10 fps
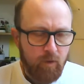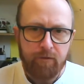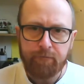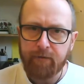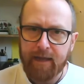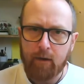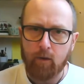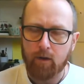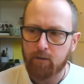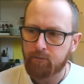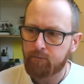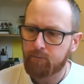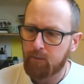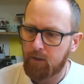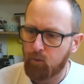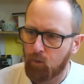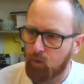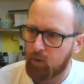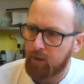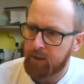flower
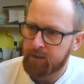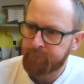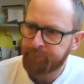or a.